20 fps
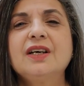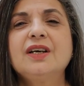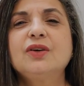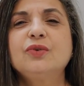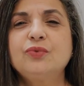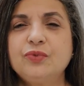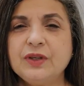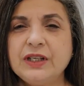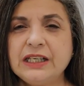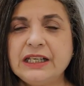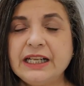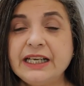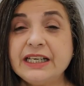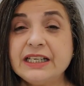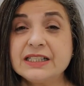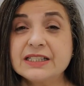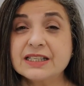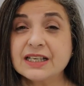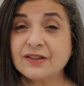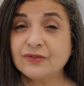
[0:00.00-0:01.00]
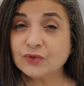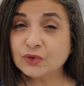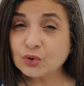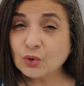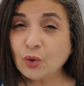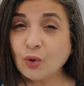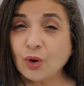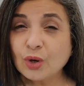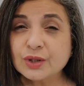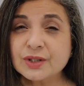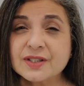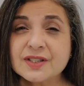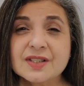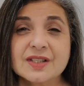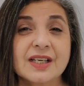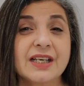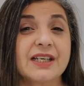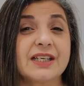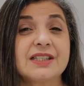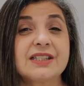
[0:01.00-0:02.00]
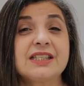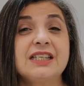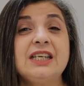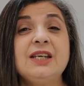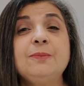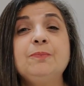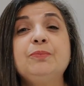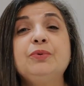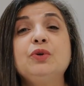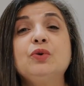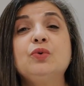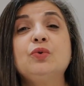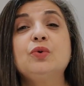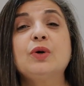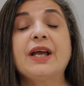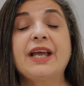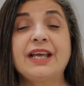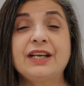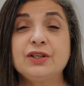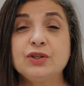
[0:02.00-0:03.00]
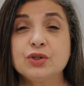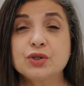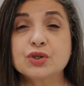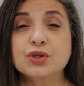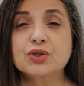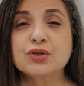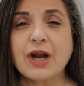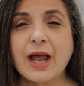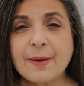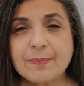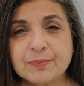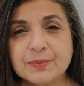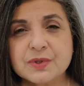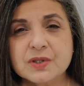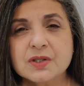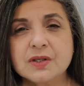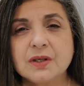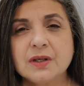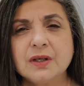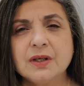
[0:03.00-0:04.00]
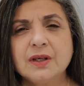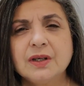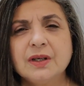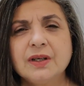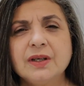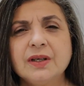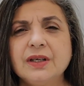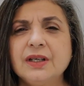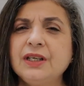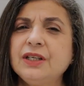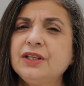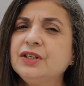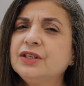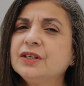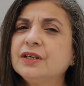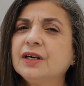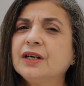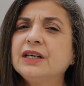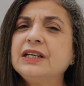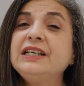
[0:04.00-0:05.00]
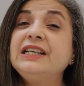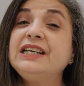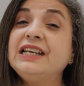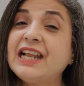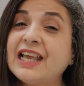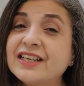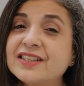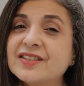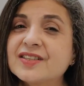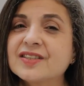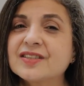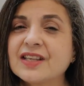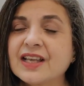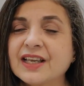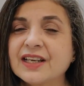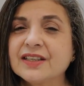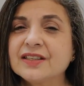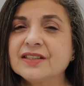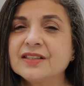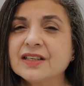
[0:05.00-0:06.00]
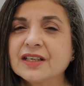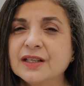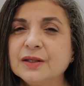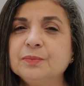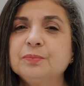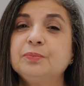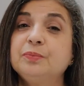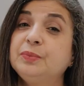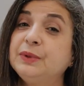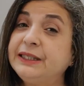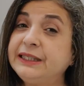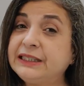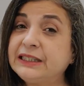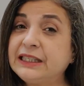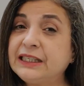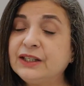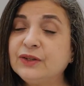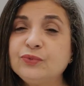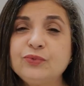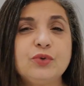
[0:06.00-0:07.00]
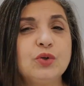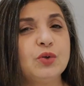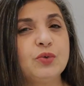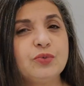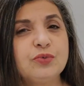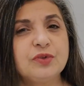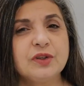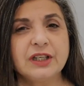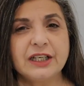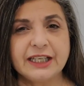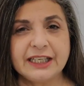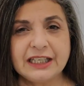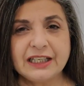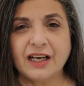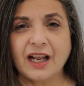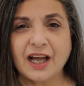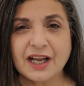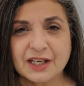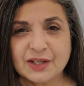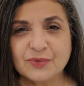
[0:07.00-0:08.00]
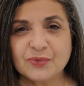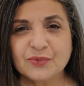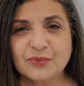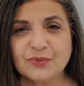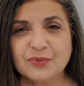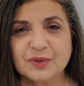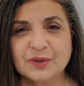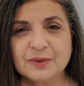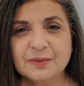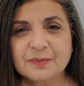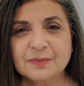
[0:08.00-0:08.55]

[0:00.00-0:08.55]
feelings, and thoughts that can keep you entrapped in a less than completely fulfilling life.